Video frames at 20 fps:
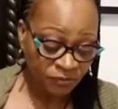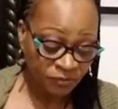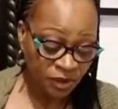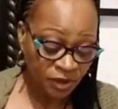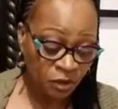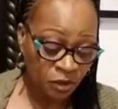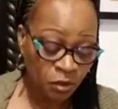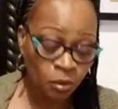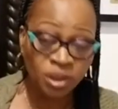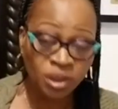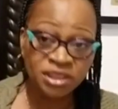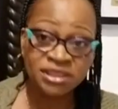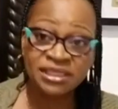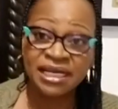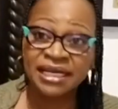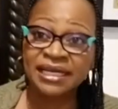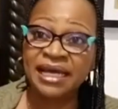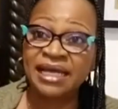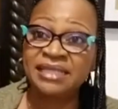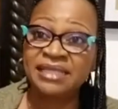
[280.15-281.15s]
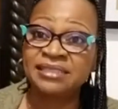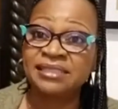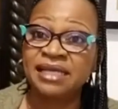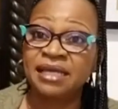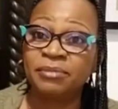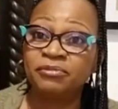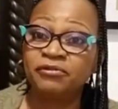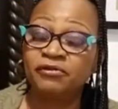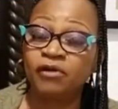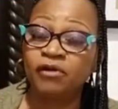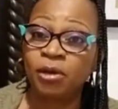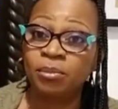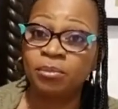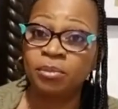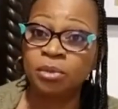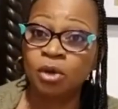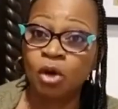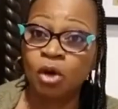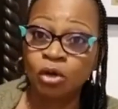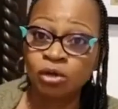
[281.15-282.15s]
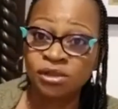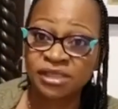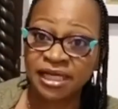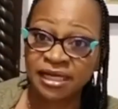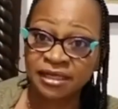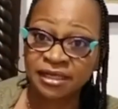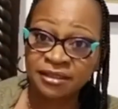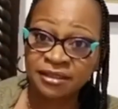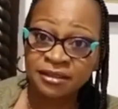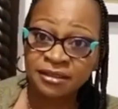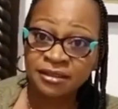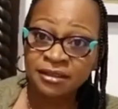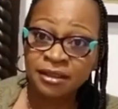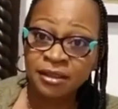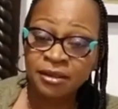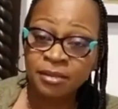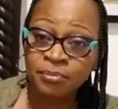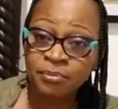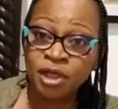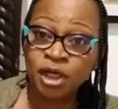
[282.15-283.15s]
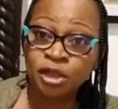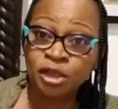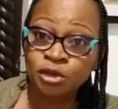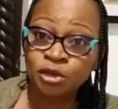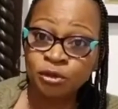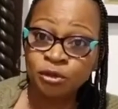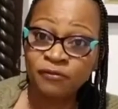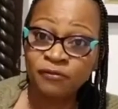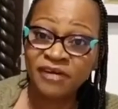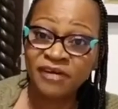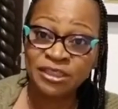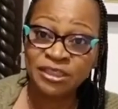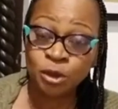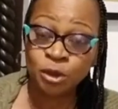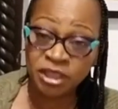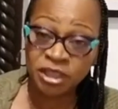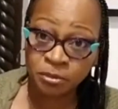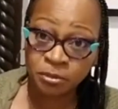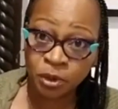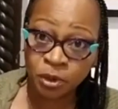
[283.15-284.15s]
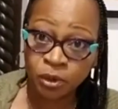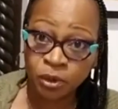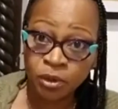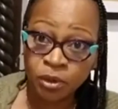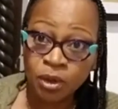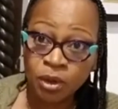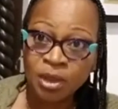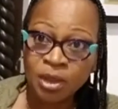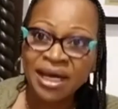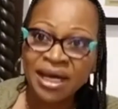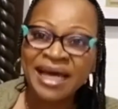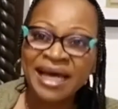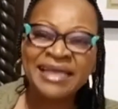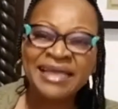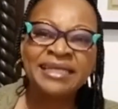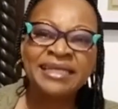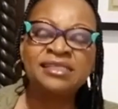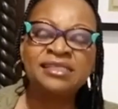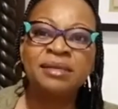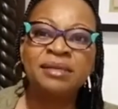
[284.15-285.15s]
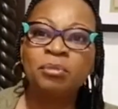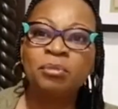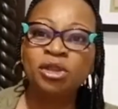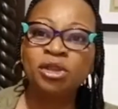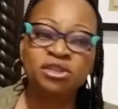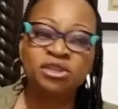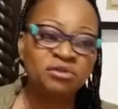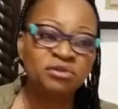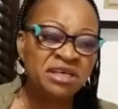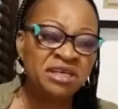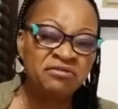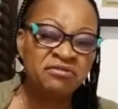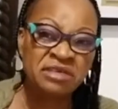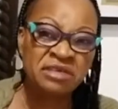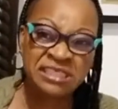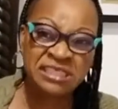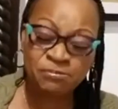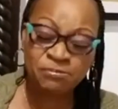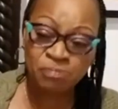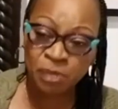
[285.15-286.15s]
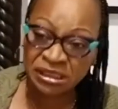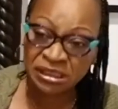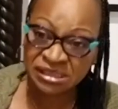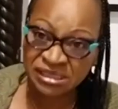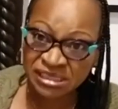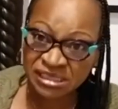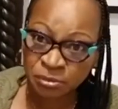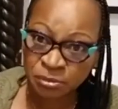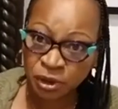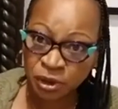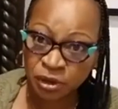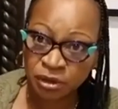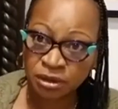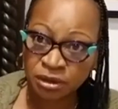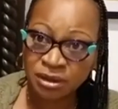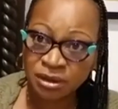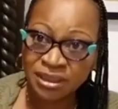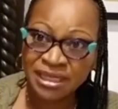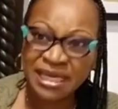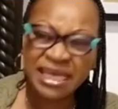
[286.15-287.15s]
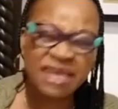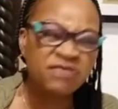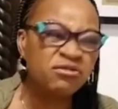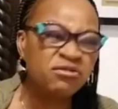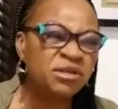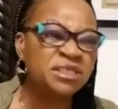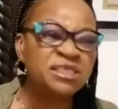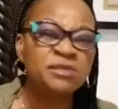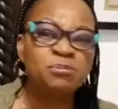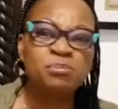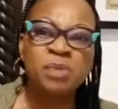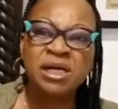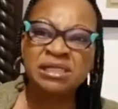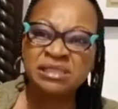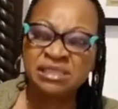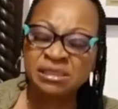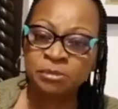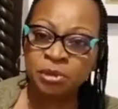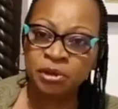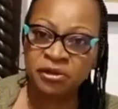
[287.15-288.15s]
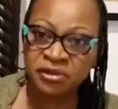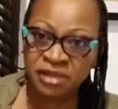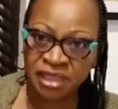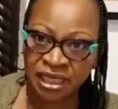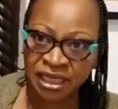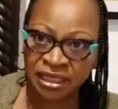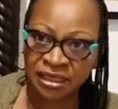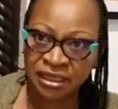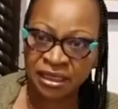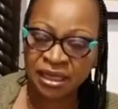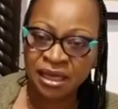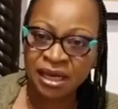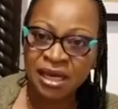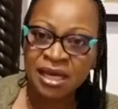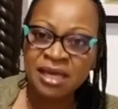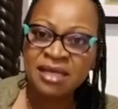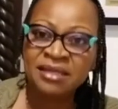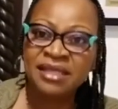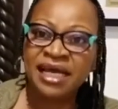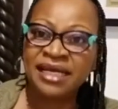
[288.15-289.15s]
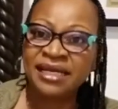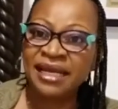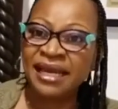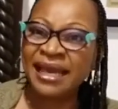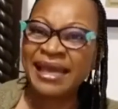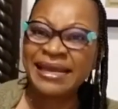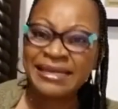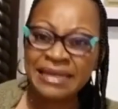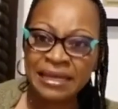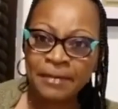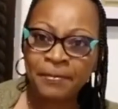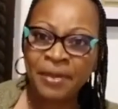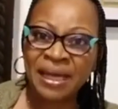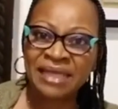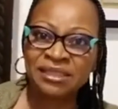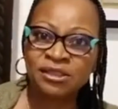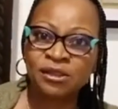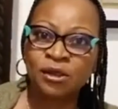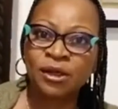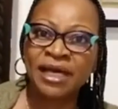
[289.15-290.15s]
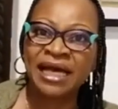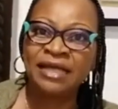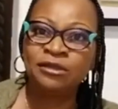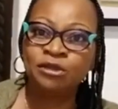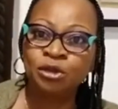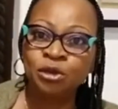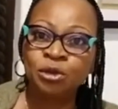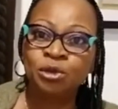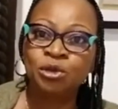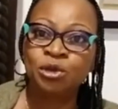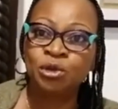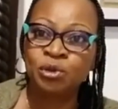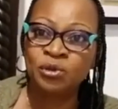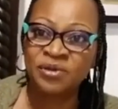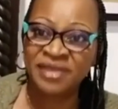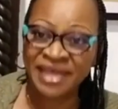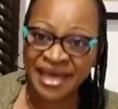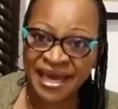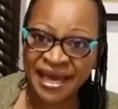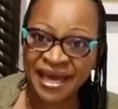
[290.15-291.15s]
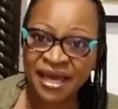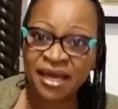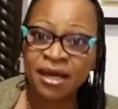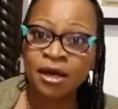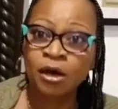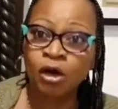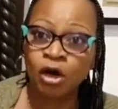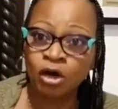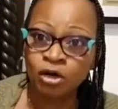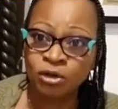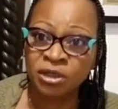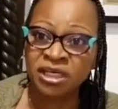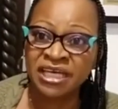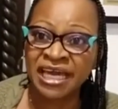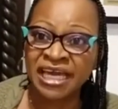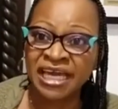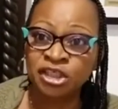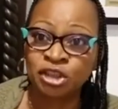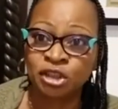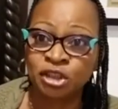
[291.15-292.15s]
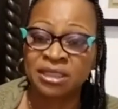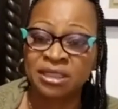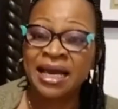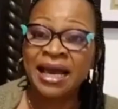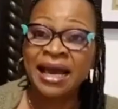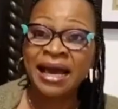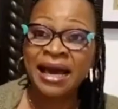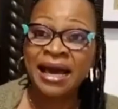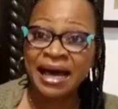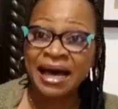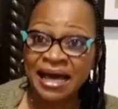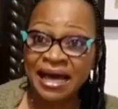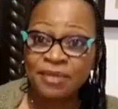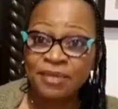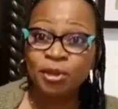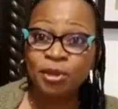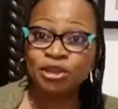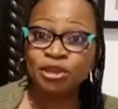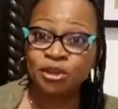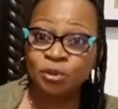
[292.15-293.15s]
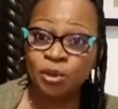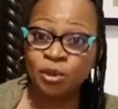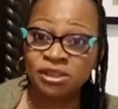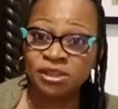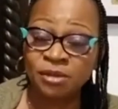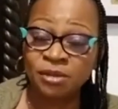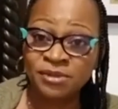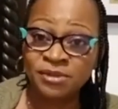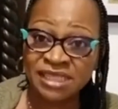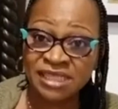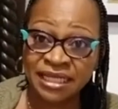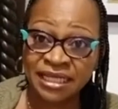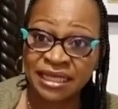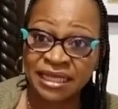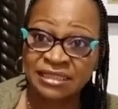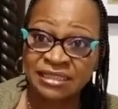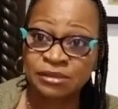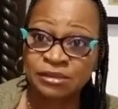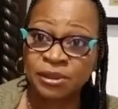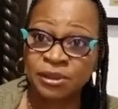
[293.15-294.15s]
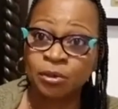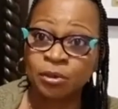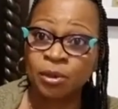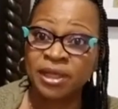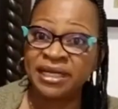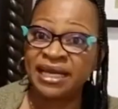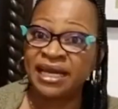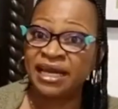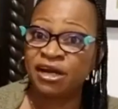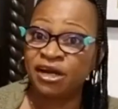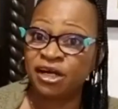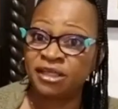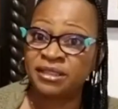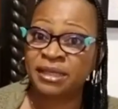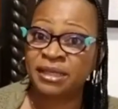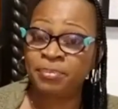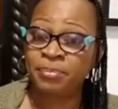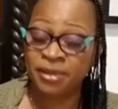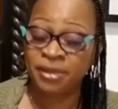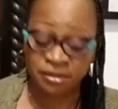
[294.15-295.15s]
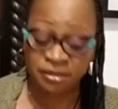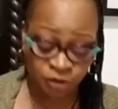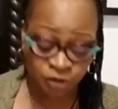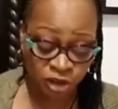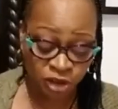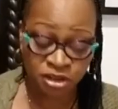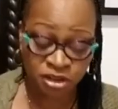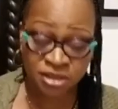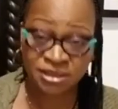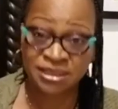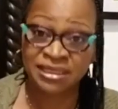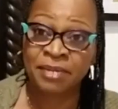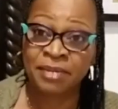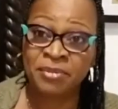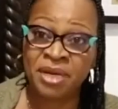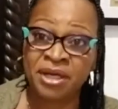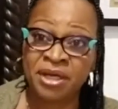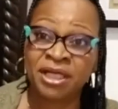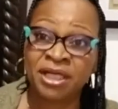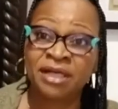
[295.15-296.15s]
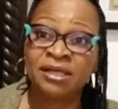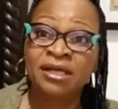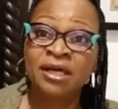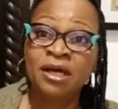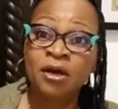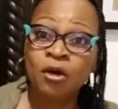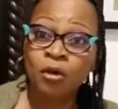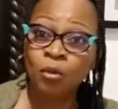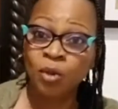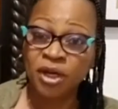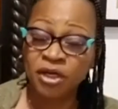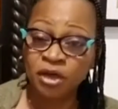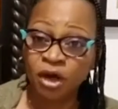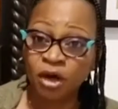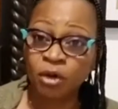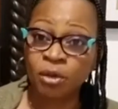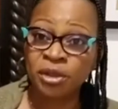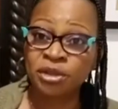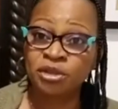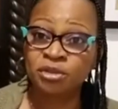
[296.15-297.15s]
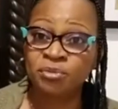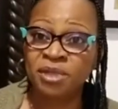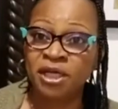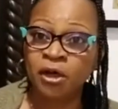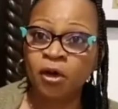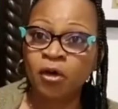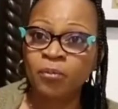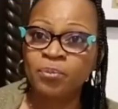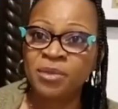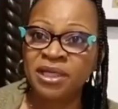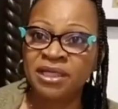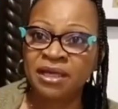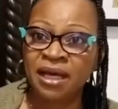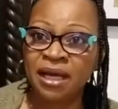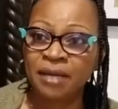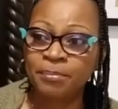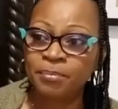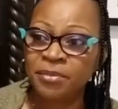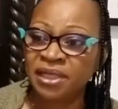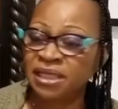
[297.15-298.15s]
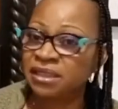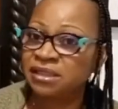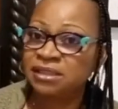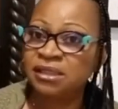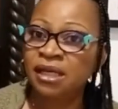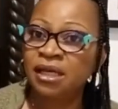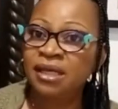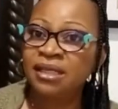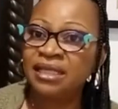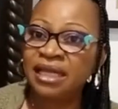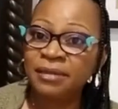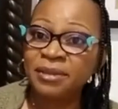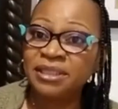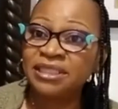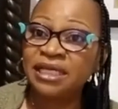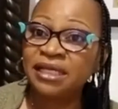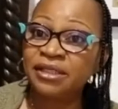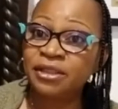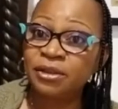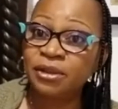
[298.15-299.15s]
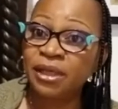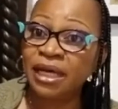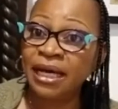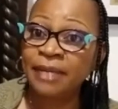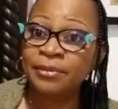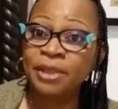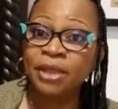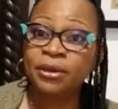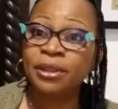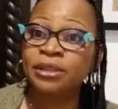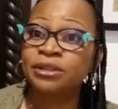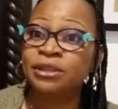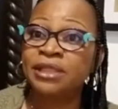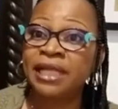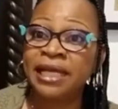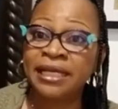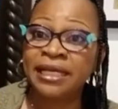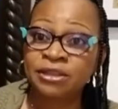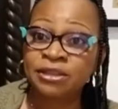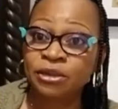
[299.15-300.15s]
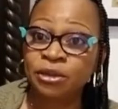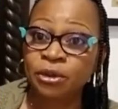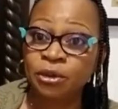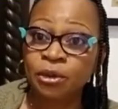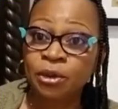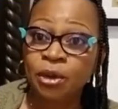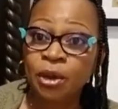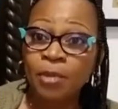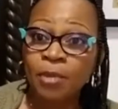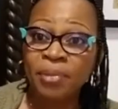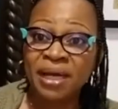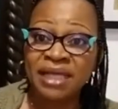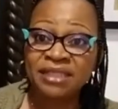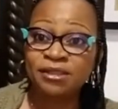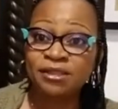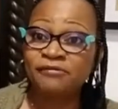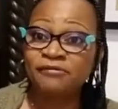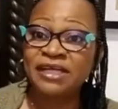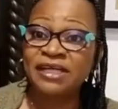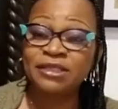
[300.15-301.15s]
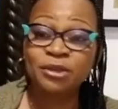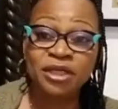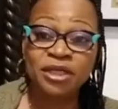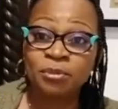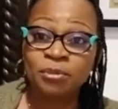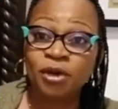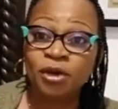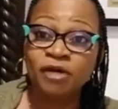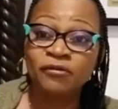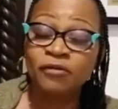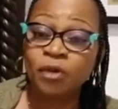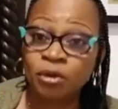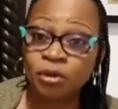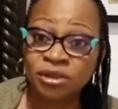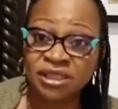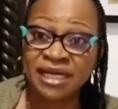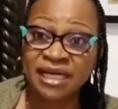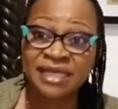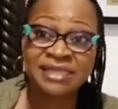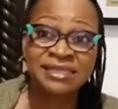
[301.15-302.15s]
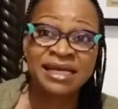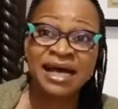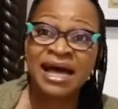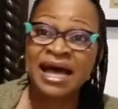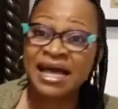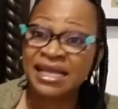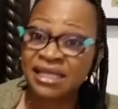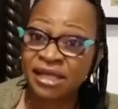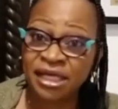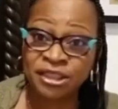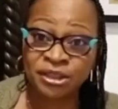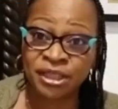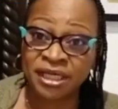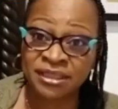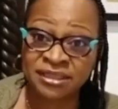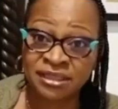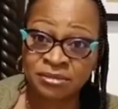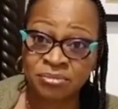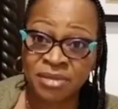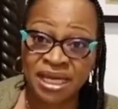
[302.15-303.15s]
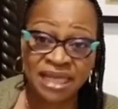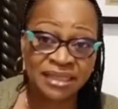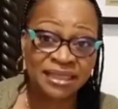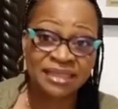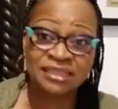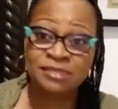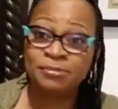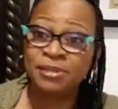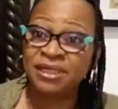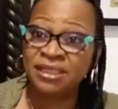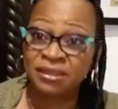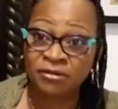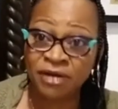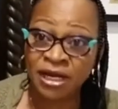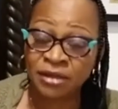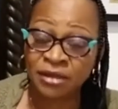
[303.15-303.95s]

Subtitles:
what's that guy's name from Koza? Biodun Fatoyimbo. It is the most irresponsible thing that any pastor can do to their congregation. Moji was upset last week when I heard that churches in America were not going to be opening up because, let me tell you, I'm not going to lie to you, Pastor Fatoyimbo of Koza is a highly educated man that's been around the